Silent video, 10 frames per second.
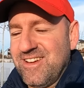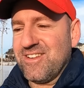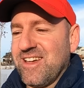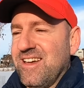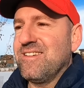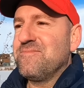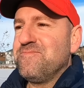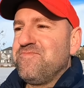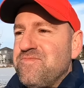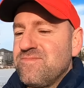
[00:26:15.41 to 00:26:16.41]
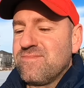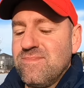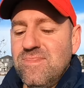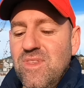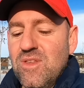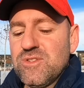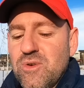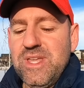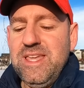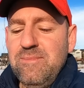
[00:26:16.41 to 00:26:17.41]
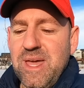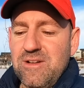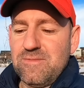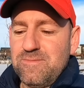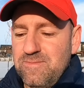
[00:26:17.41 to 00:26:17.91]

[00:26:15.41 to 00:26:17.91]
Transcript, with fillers: Okay, so email,